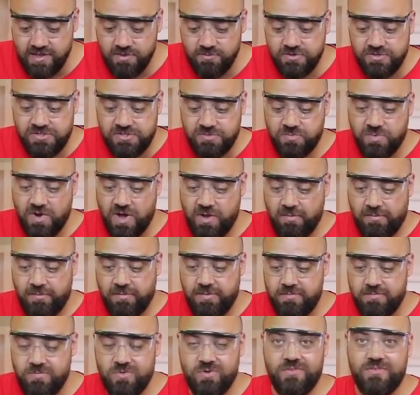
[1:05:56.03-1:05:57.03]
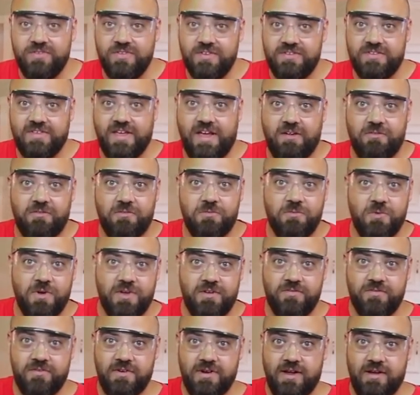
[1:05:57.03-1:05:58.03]
We should probably move this out of the
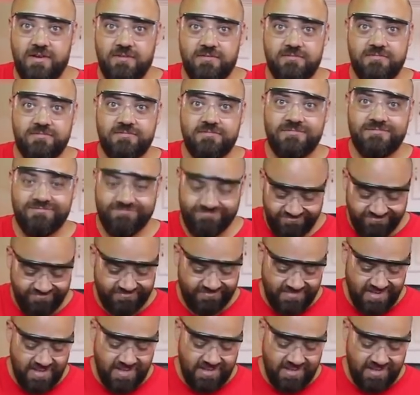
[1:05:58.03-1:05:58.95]
way. I think that's a really good idea.